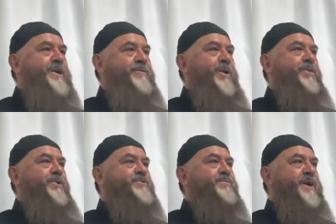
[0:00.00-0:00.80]
Think
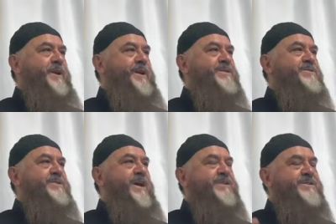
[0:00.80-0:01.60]
about those
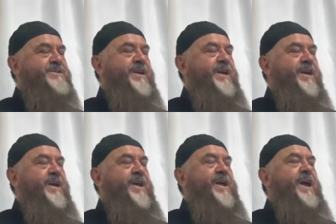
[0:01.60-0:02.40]
meanings and
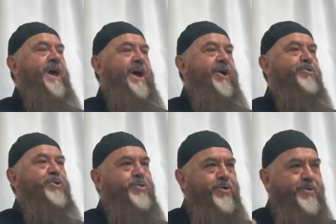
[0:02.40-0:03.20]
see how
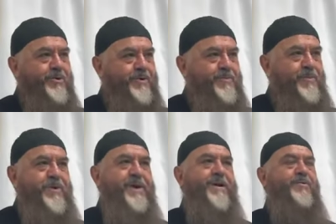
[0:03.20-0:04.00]
your
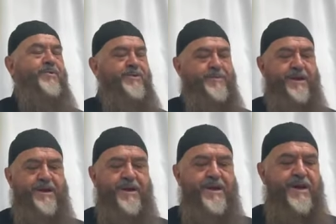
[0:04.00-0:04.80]
prayer will
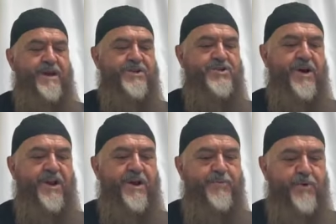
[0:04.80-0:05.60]
be,
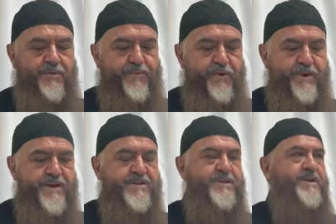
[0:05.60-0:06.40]
inshallah, more
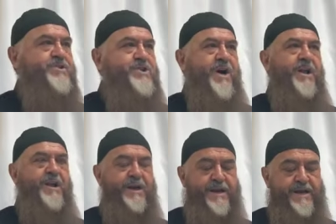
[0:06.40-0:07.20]
focused.
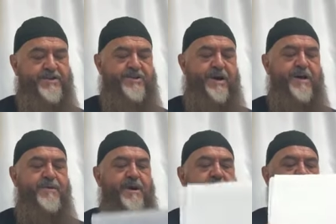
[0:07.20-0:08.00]
Inshallah, next
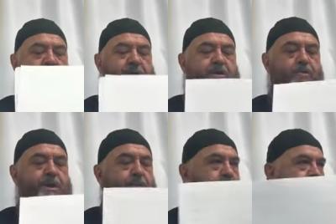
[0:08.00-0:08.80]
time
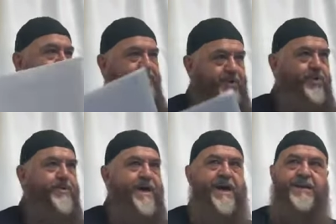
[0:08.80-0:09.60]
we will
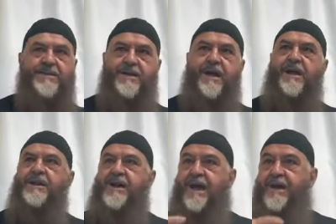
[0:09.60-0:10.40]
review that
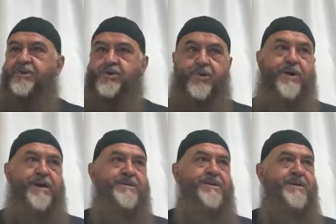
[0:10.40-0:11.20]
and add to
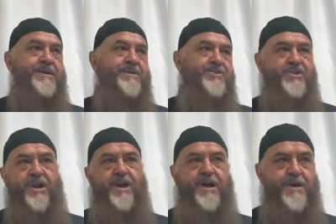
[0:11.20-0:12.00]
it
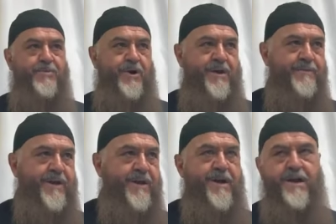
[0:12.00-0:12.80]
Salah
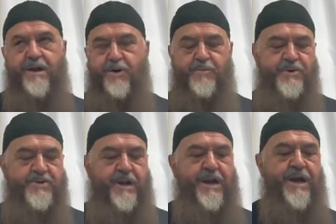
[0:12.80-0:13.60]
Ibrahimiyya,
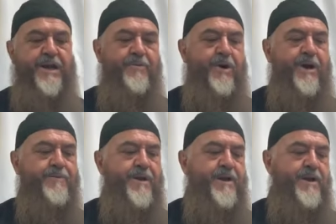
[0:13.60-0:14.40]
Allahumma salli ala
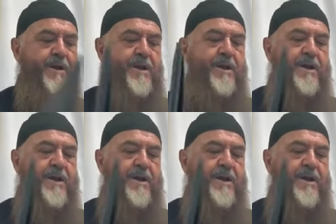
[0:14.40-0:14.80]
Muhammad,